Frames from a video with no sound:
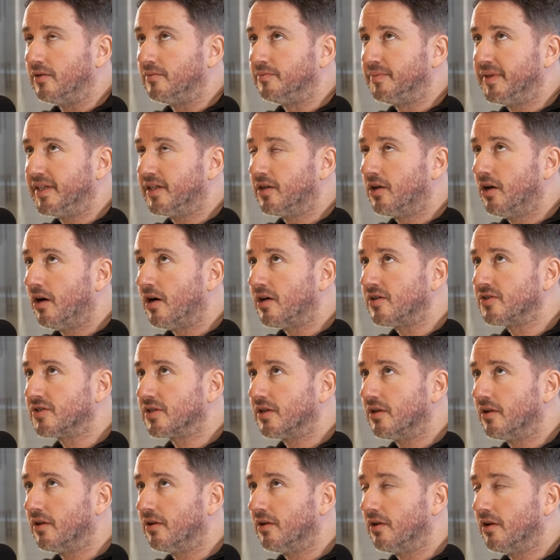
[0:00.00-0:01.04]

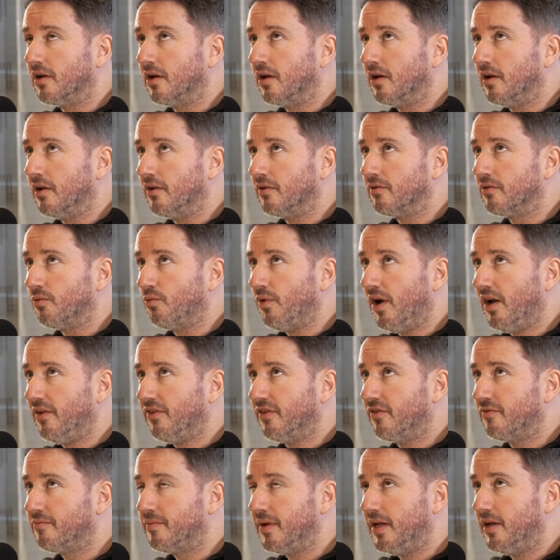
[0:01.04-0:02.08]
Because the
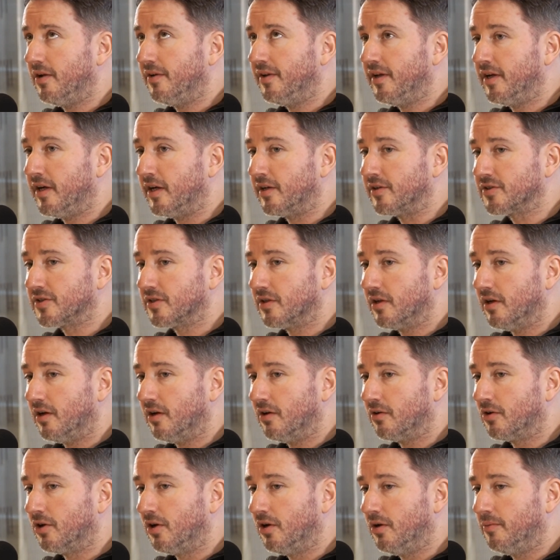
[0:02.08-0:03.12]
wealth of billionaires
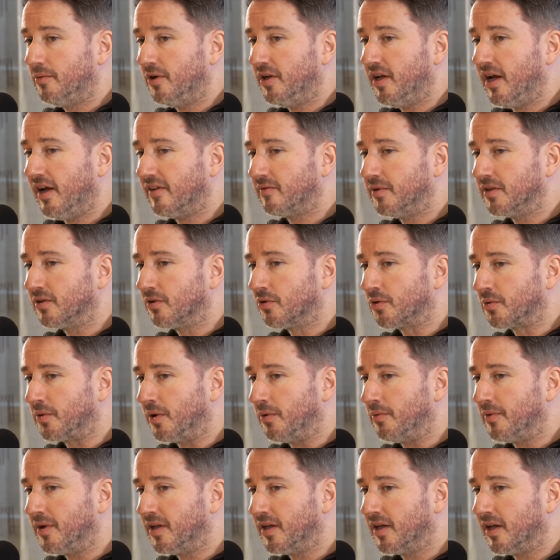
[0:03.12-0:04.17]
globally has been
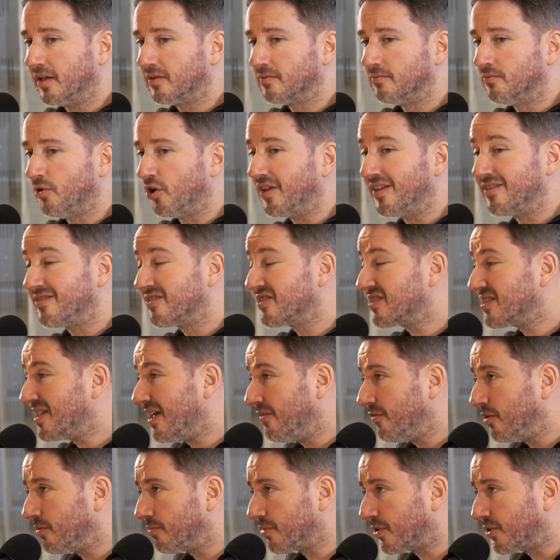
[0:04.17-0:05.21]
growing at more than
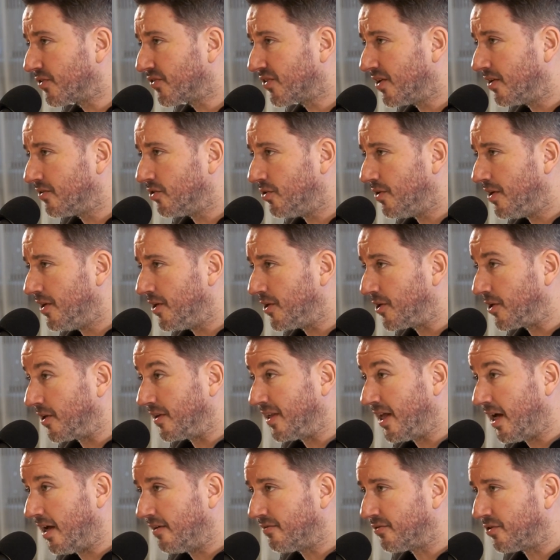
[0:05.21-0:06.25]
7% a year
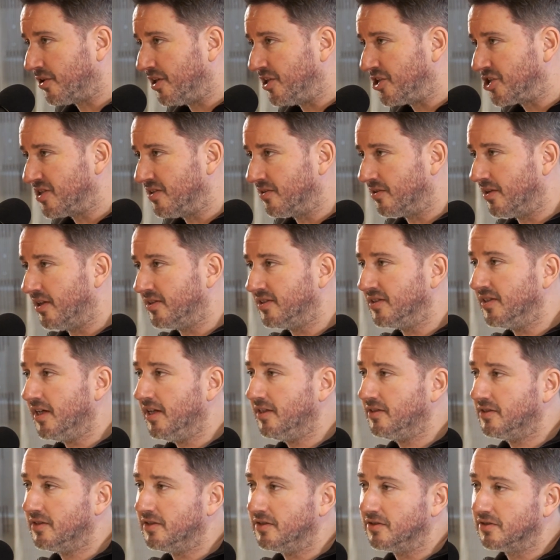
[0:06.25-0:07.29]
on average since the
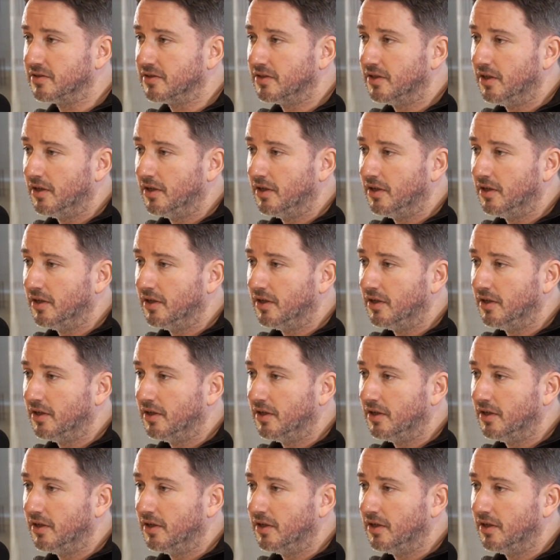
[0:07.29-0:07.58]
1980s.